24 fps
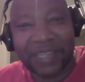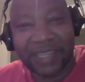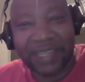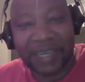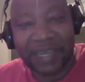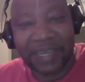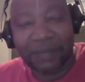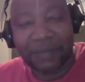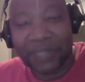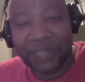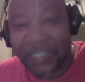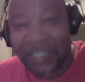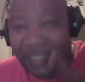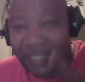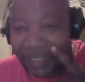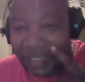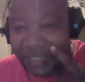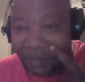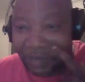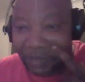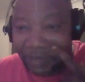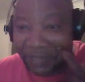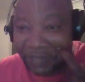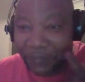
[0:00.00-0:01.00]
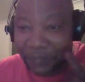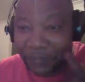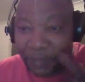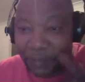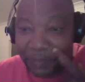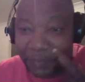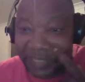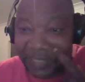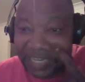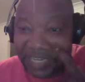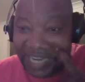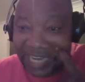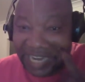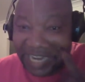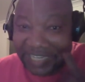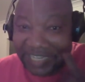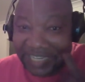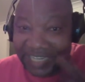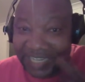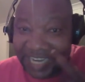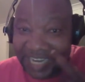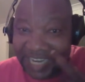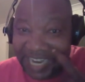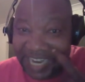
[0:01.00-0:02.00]
the MDC was formed in
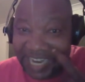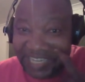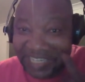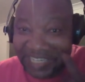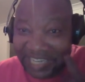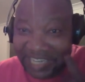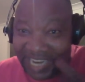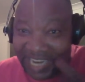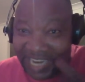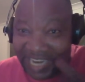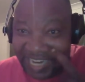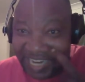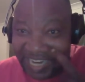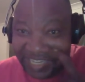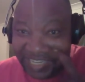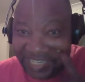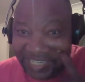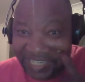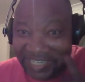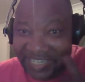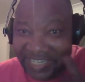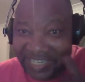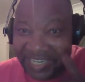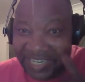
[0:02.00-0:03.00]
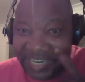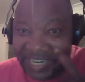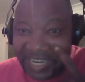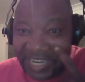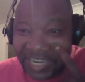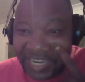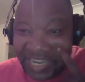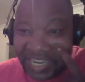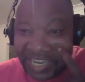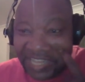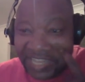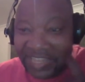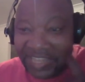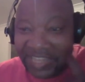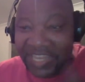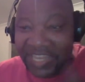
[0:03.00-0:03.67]
1999. And